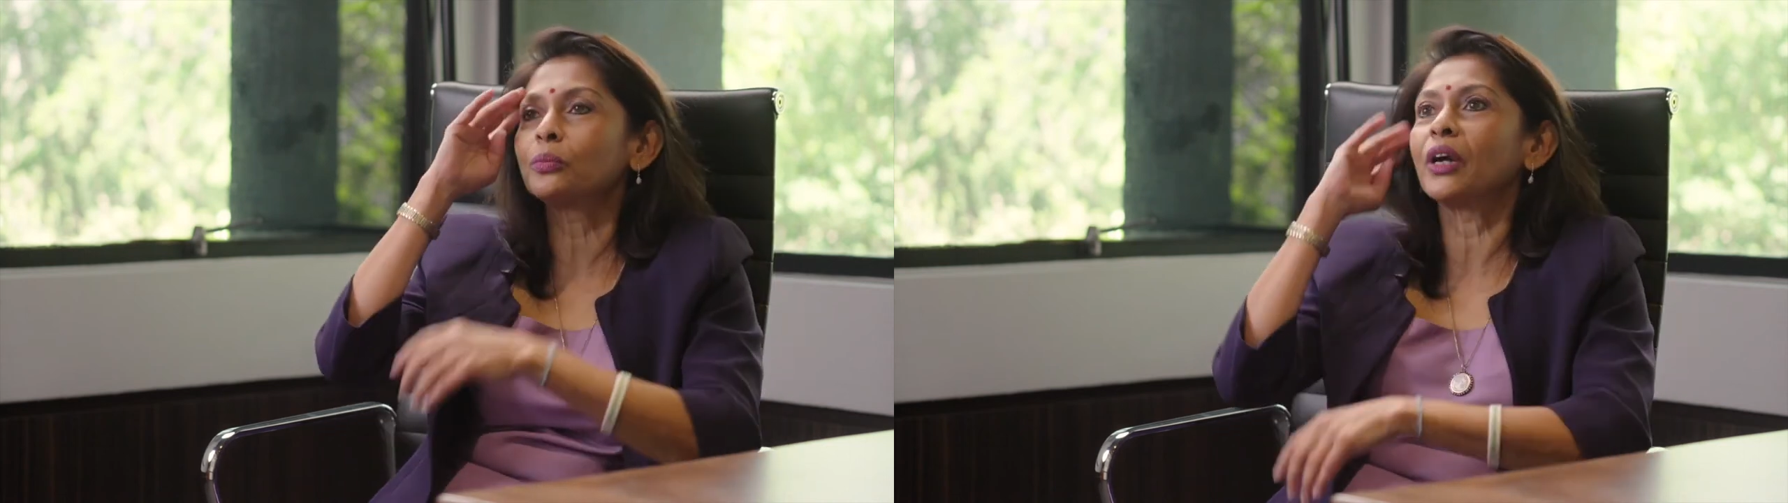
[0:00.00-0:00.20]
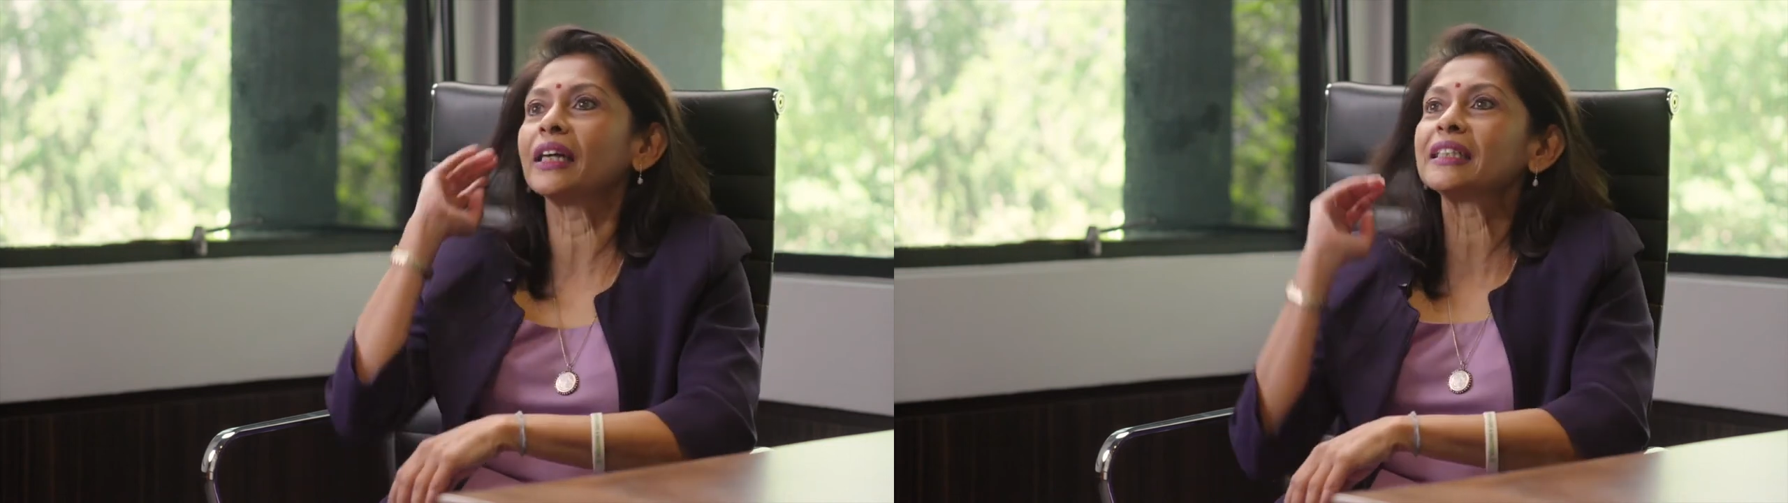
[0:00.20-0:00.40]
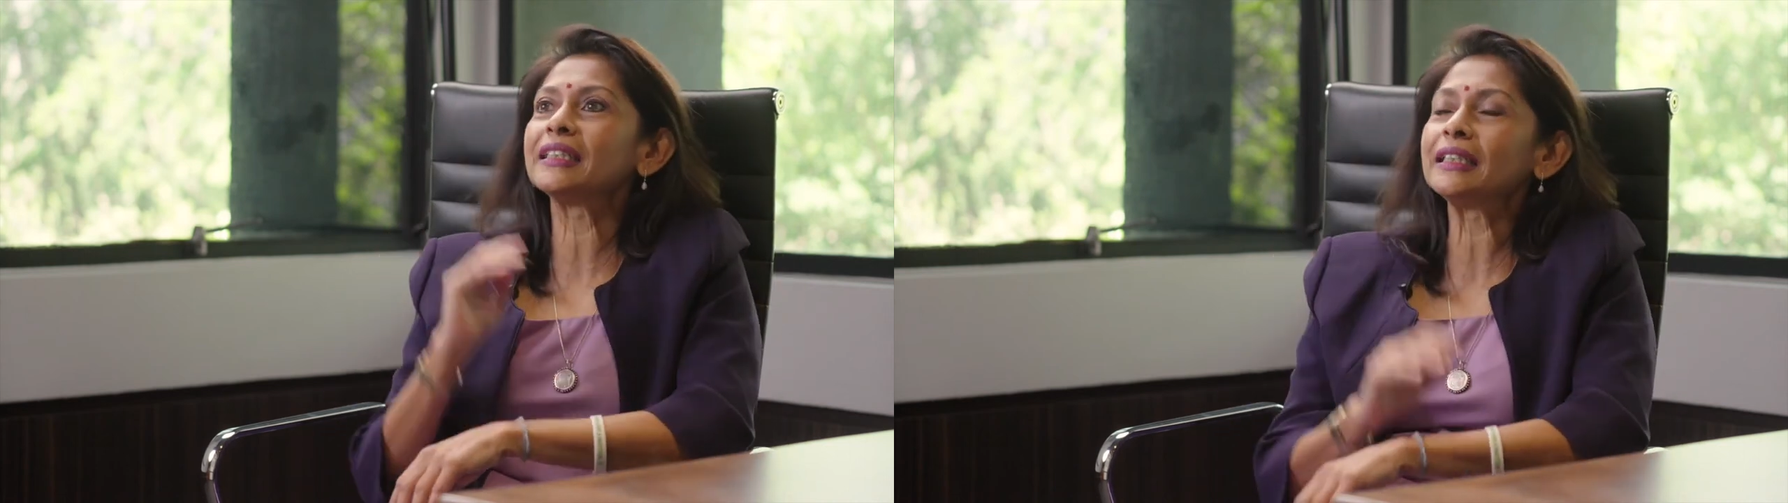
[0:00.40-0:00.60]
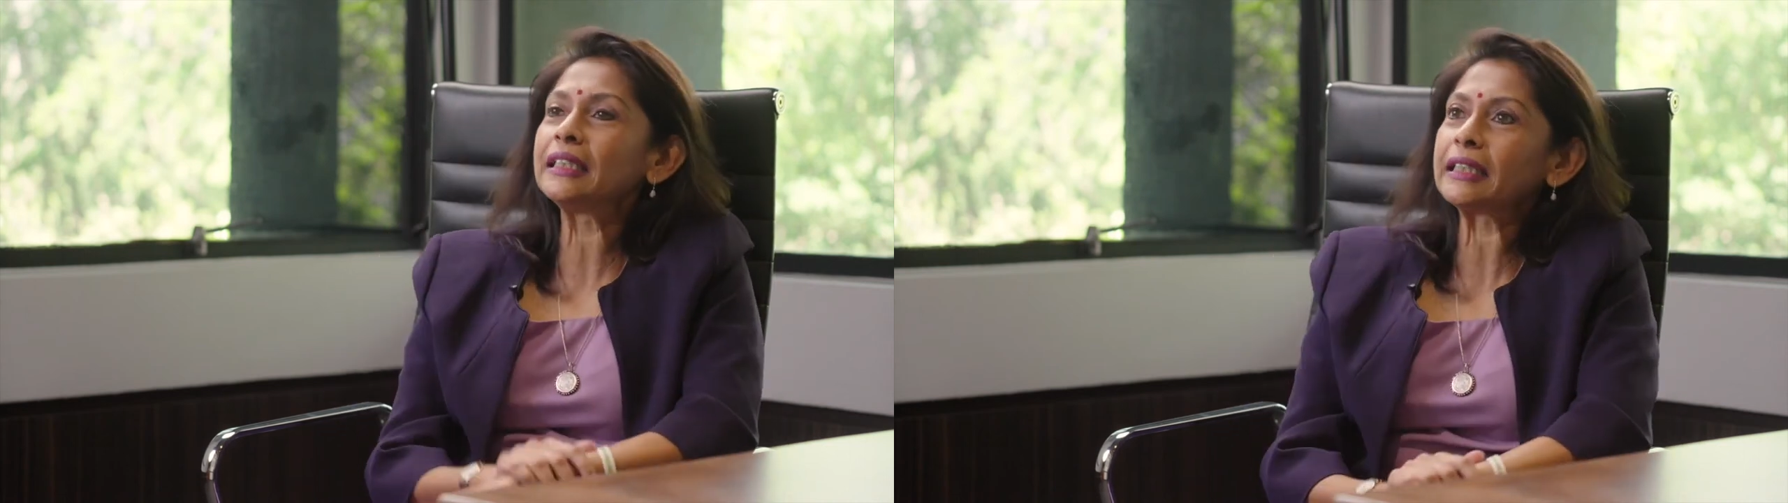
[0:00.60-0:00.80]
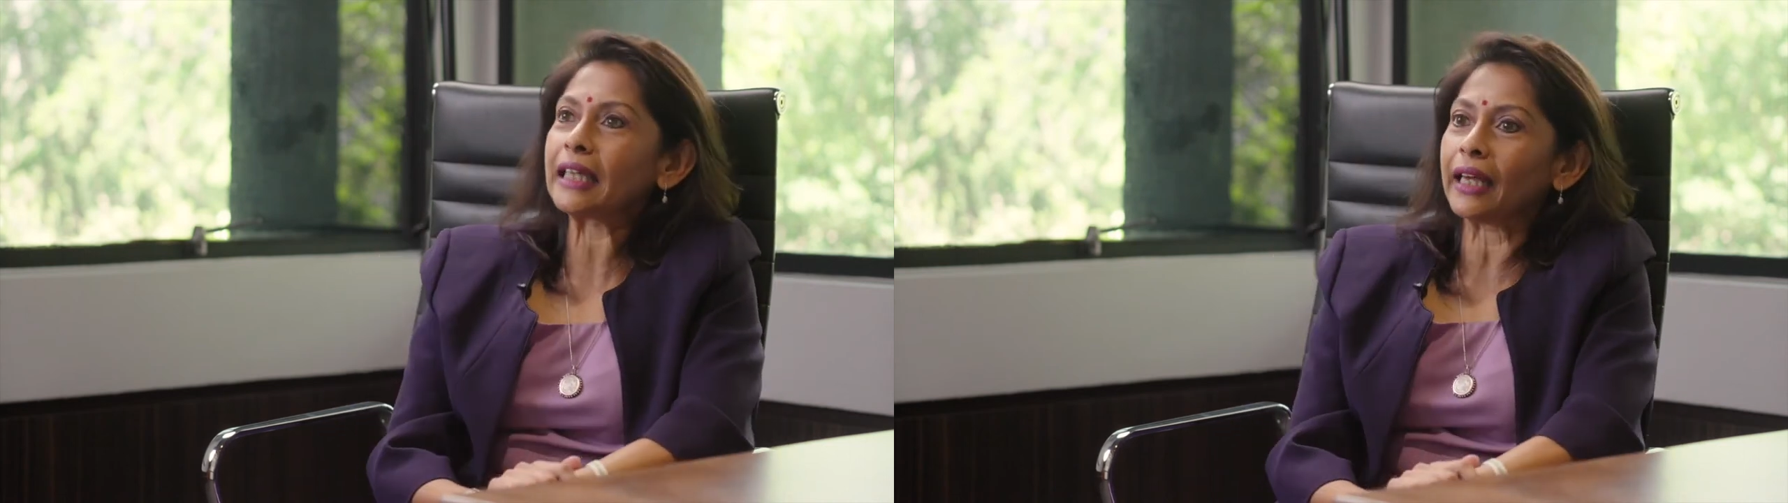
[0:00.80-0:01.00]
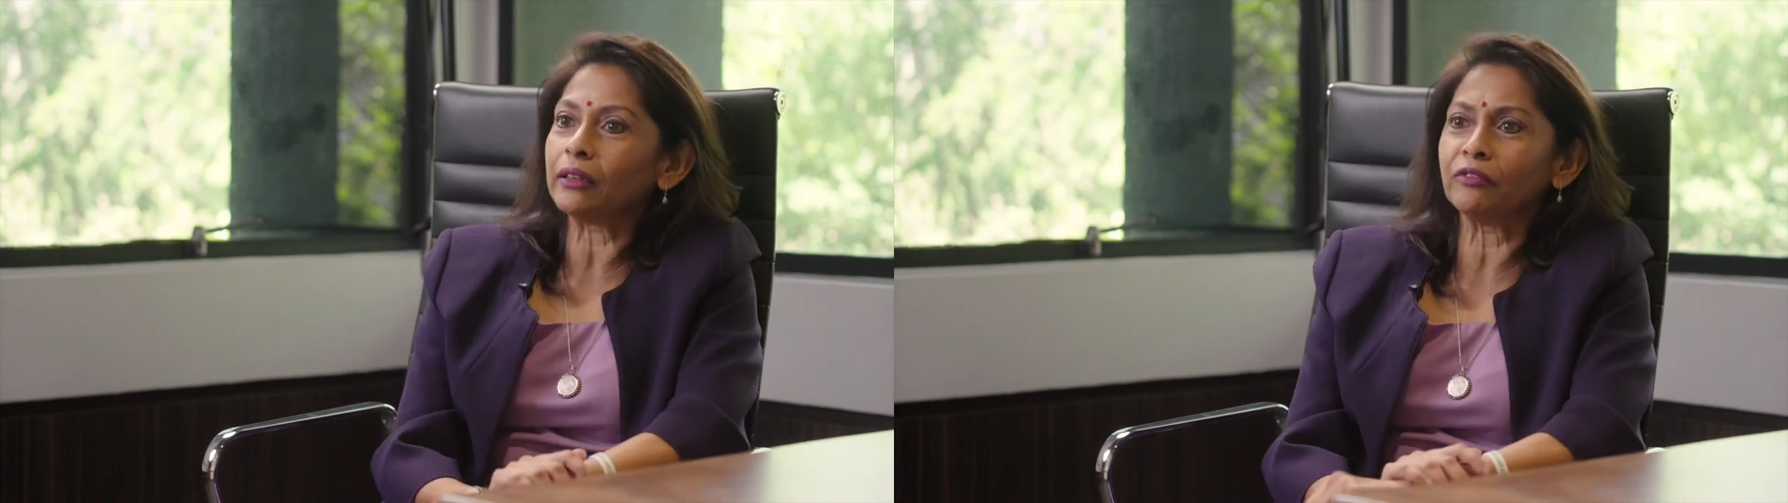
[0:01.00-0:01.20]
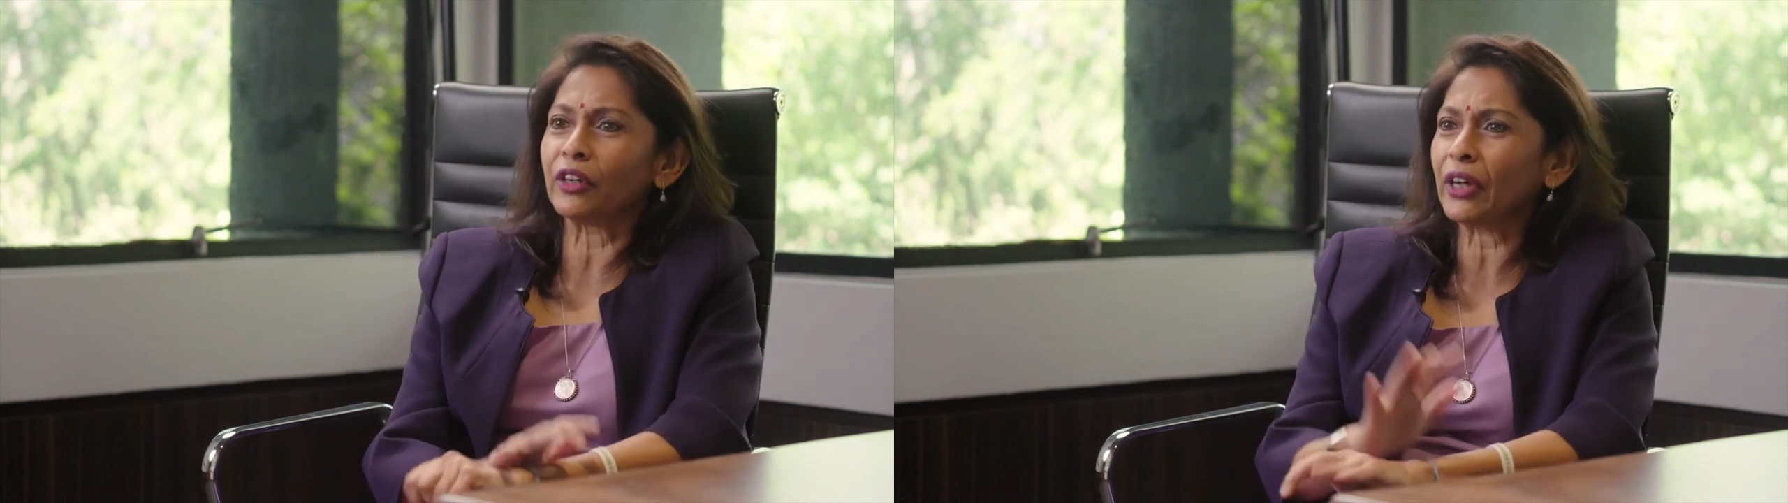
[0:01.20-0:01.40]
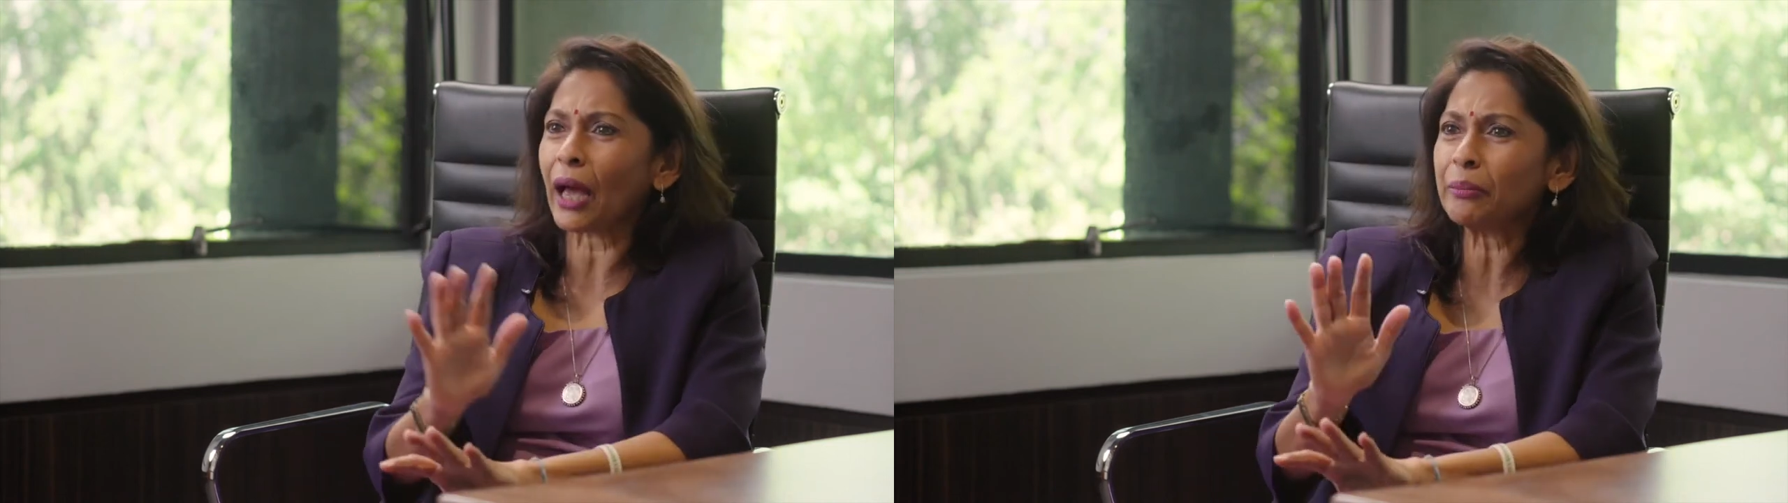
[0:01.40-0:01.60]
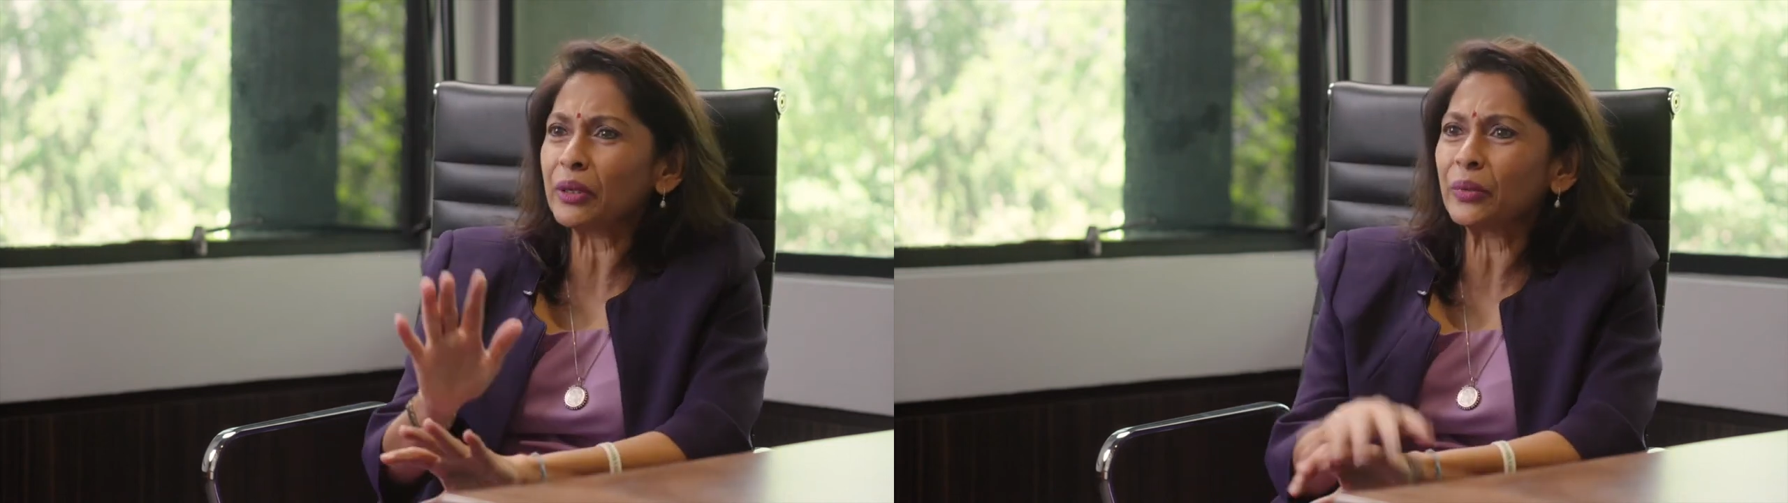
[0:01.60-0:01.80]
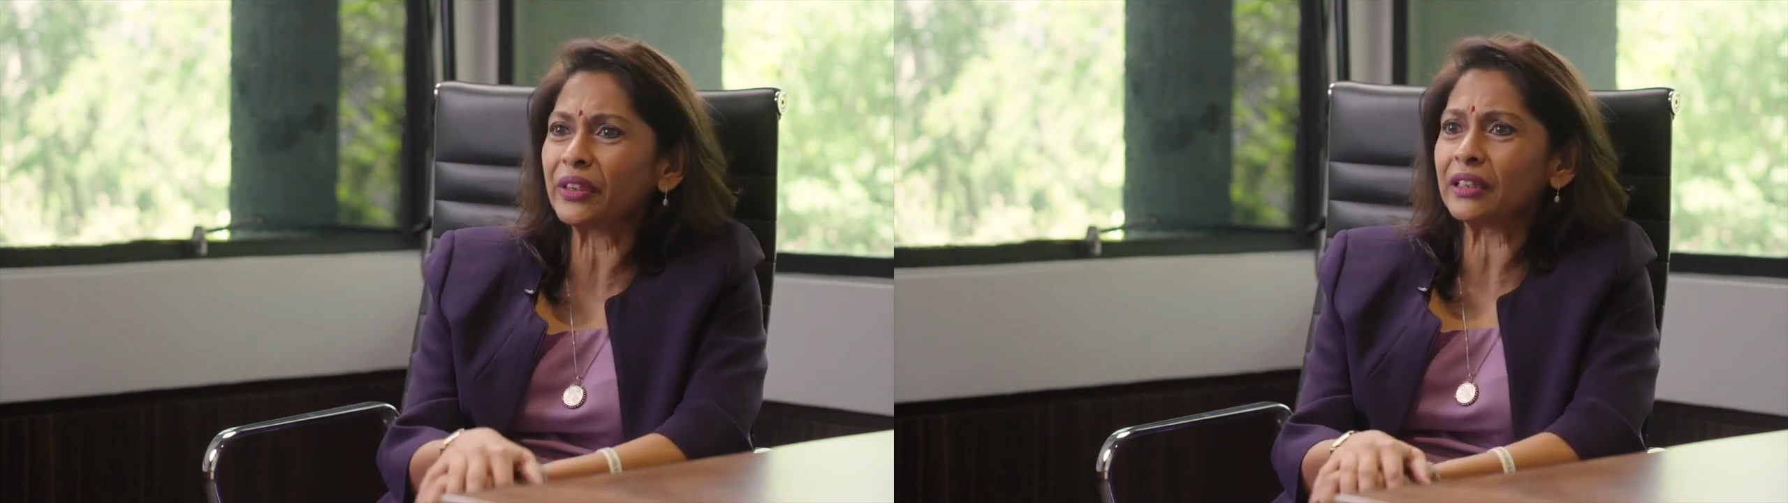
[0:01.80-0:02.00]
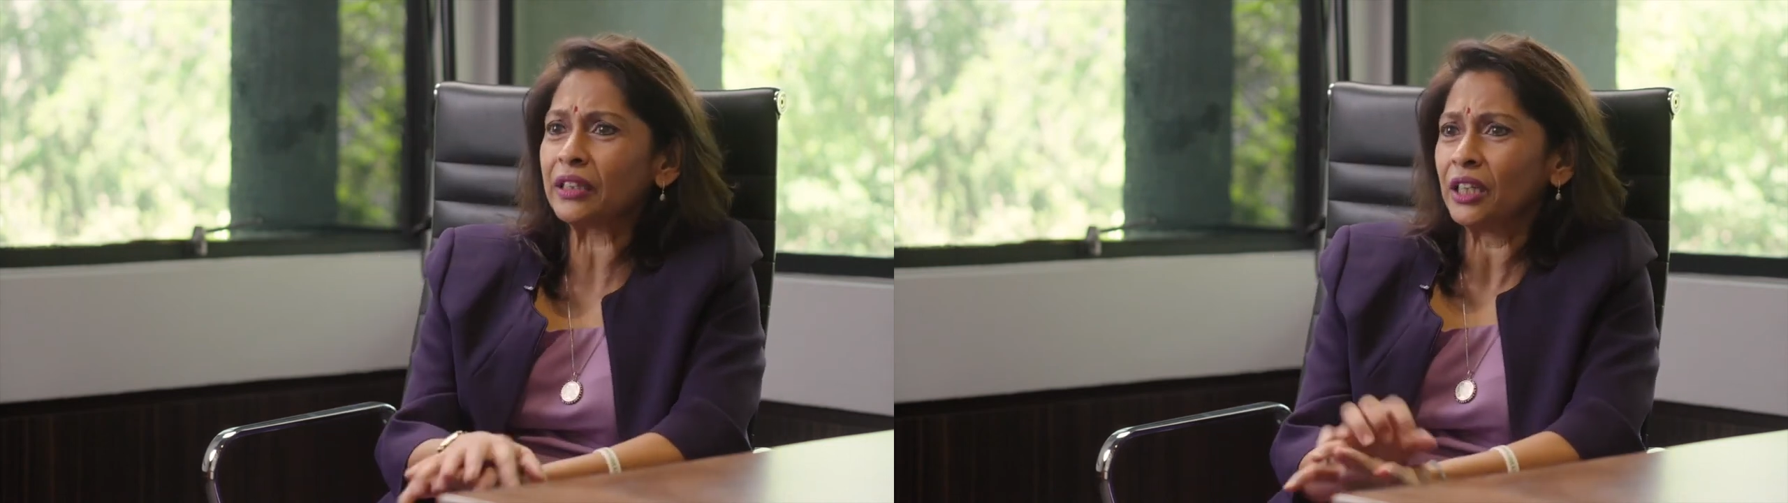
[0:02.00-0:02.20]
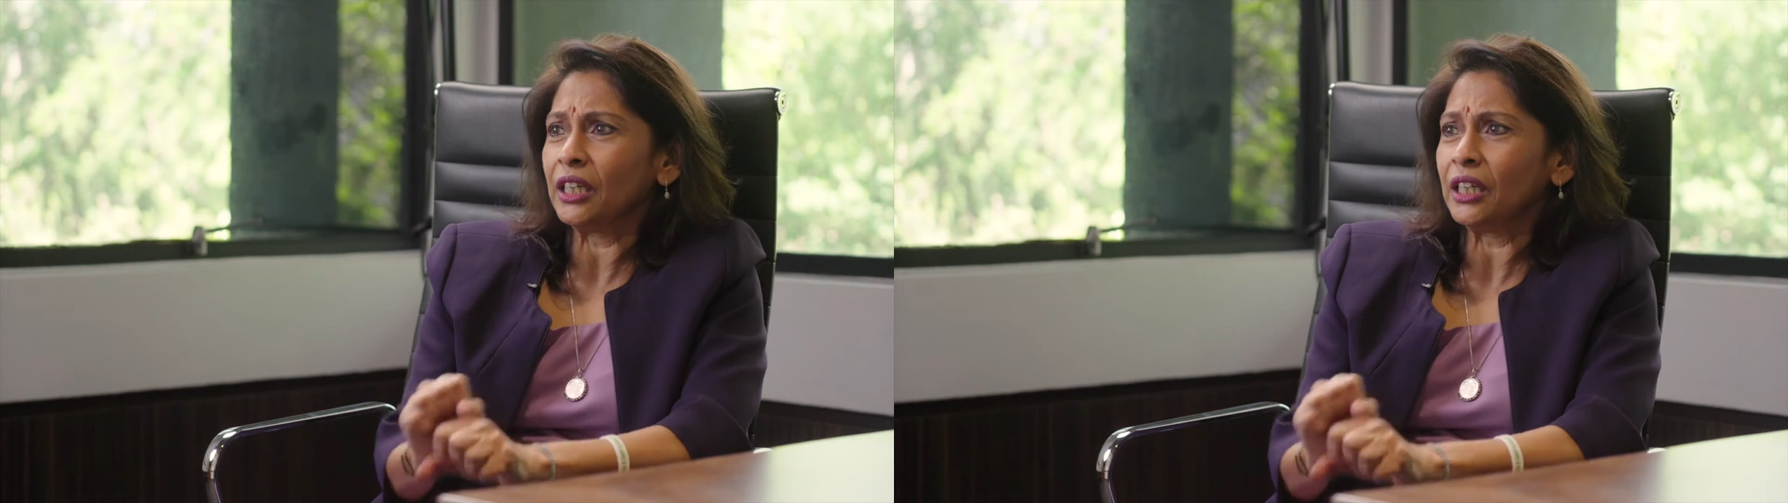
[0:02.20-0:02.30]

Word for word: practice and very happy with the,